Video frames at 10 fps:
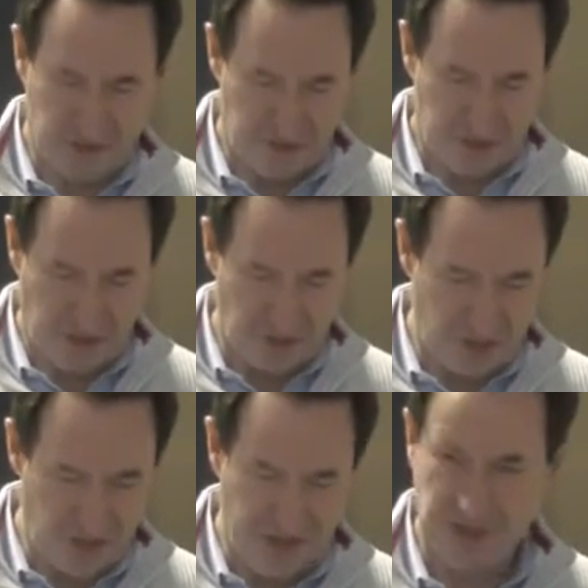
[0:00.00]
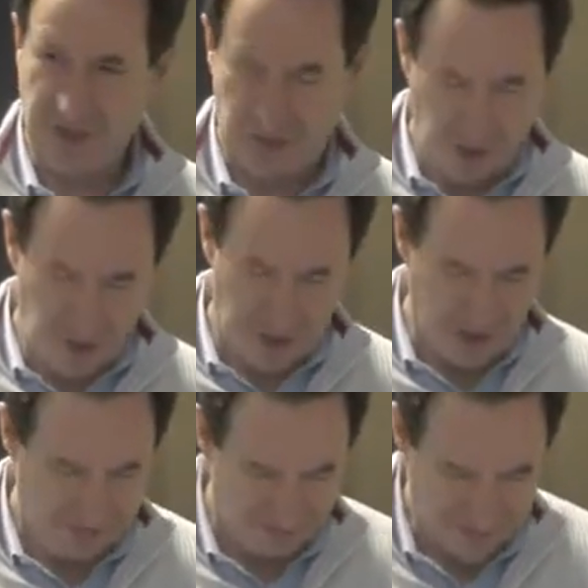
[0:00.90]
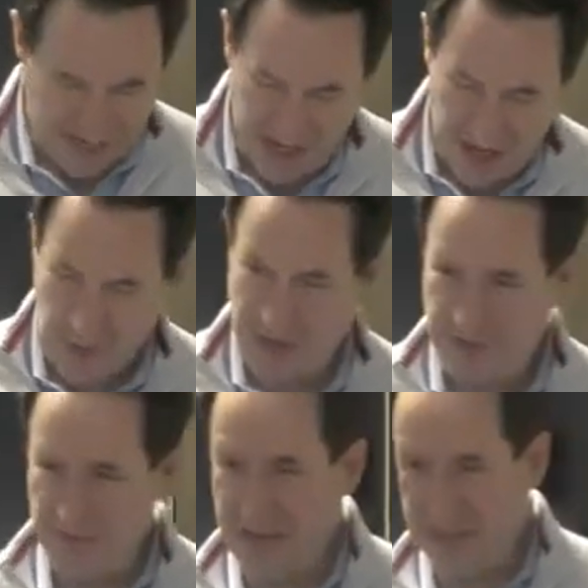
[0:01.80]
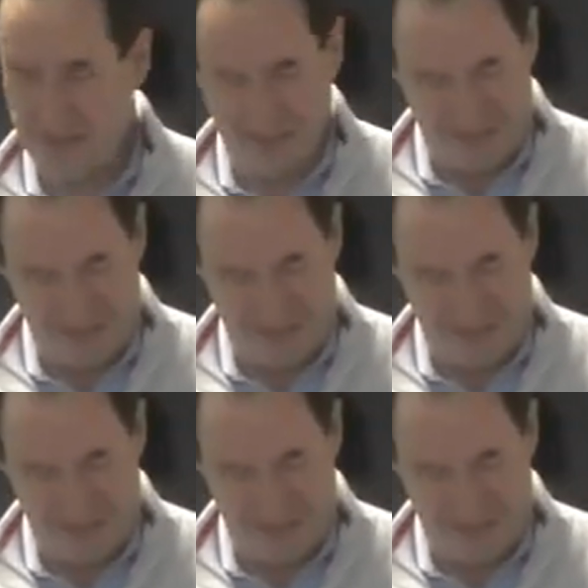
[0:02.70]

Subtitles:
a structured institution. Anyway, back to